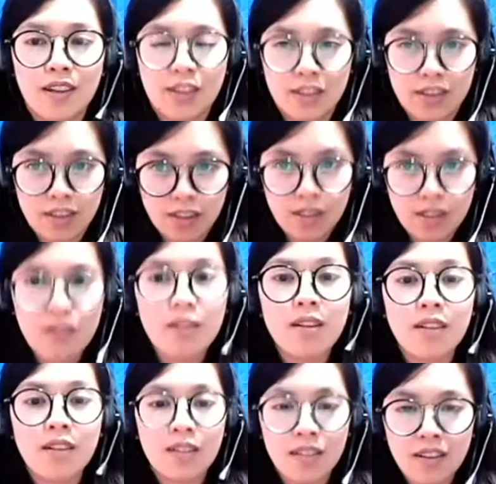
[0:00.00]

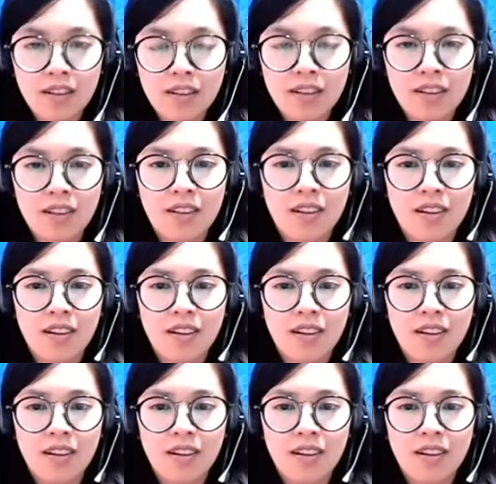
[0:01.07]
(silence)